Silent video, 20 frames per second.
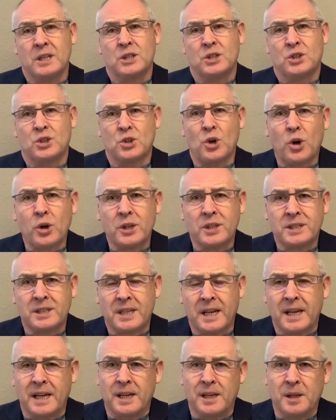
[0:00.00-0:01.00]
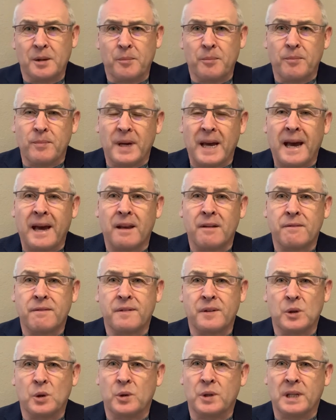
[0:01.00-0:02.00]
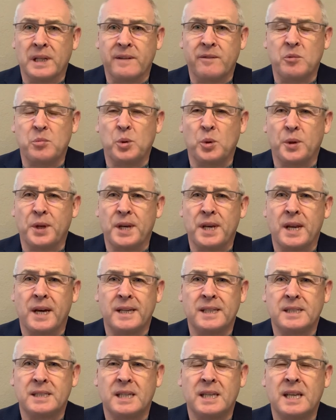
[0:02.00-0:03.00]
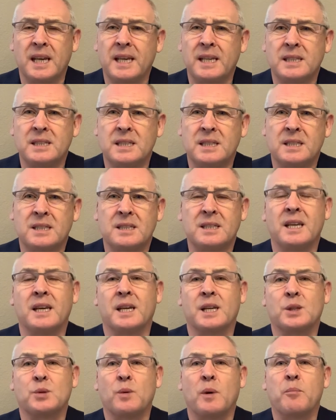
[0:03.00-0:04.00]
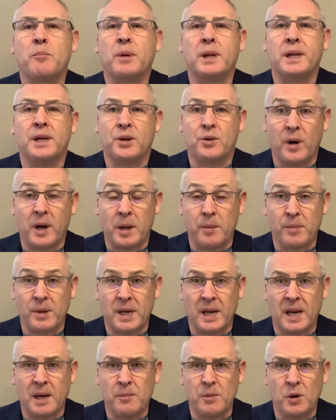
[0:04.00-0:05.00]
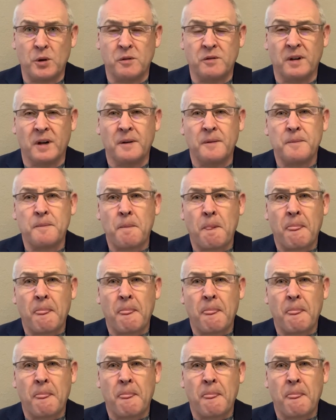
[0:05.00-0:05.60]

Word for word: Soccer Stadium, Anfield in Liverpool in 1986 when Billy Graham came over